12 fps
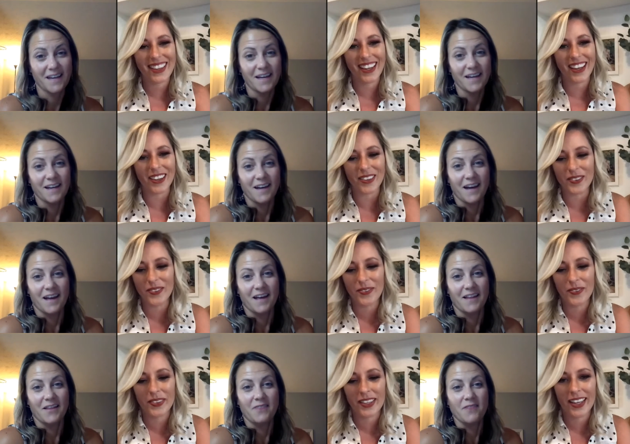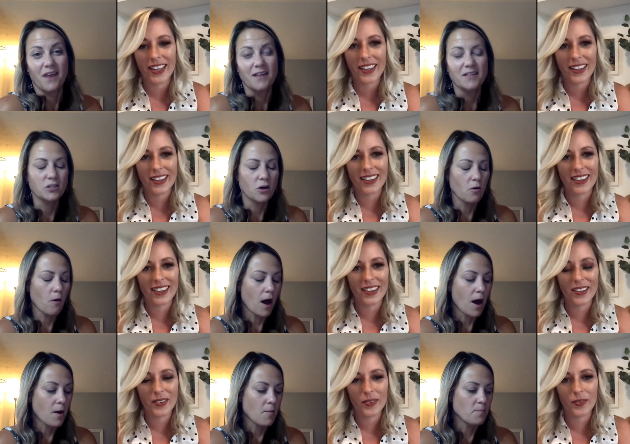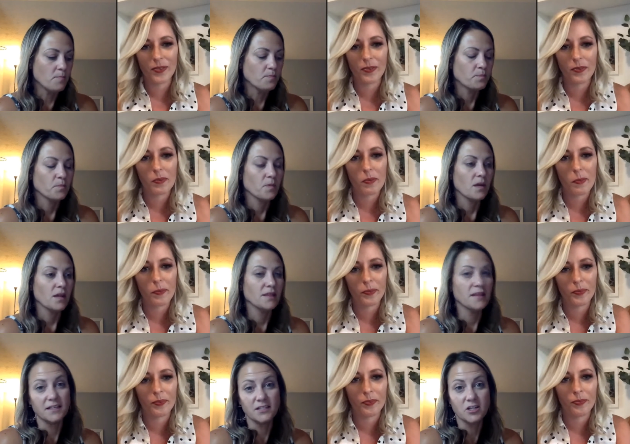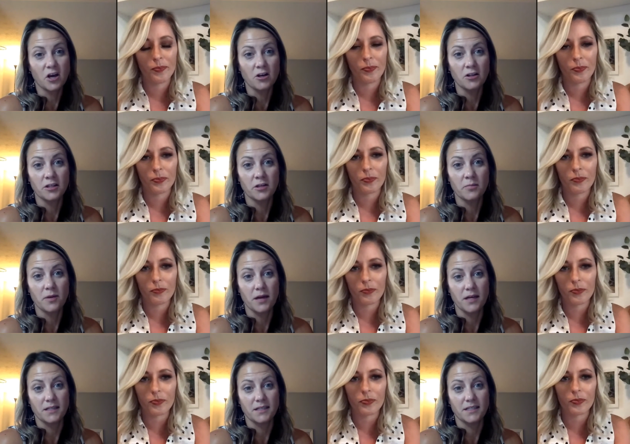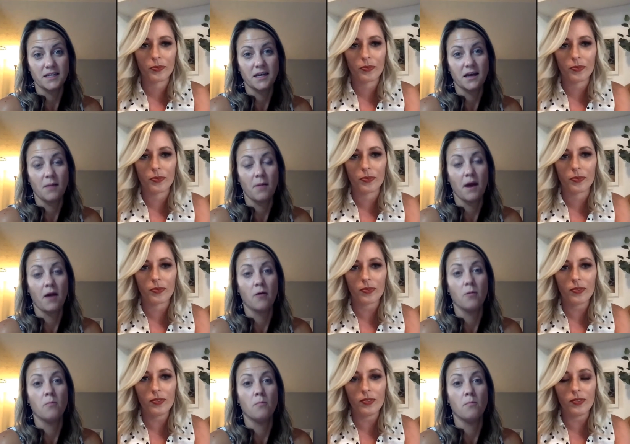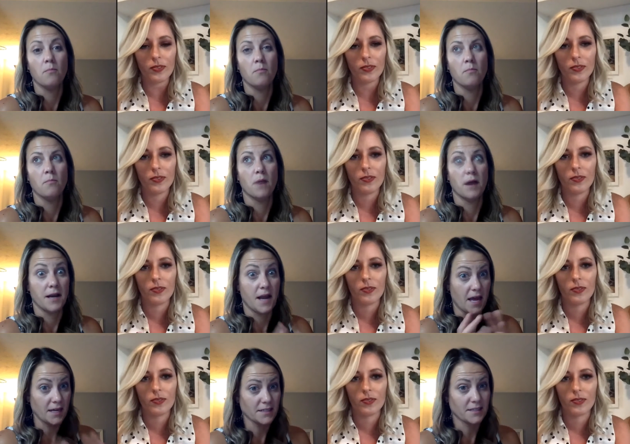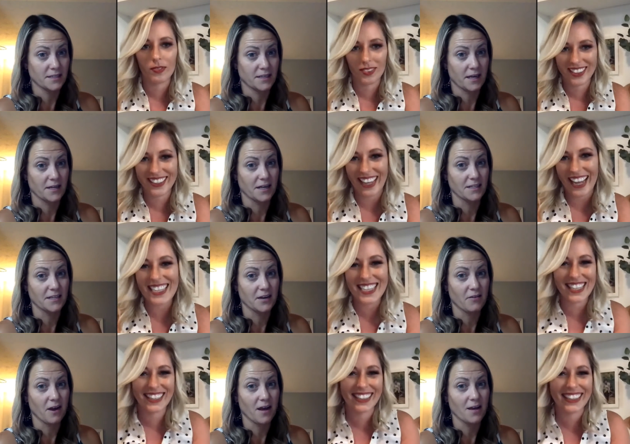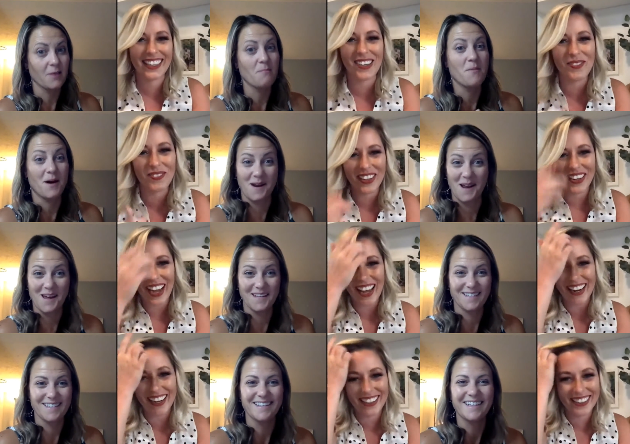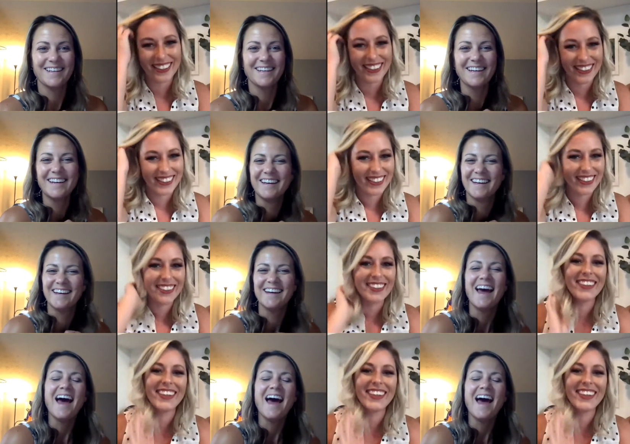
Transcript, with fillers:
Speaker 1: Thank you. Love that. So um, let's talk a little bit about Monat. Is that did yeah. I say it right? Yep, you got it.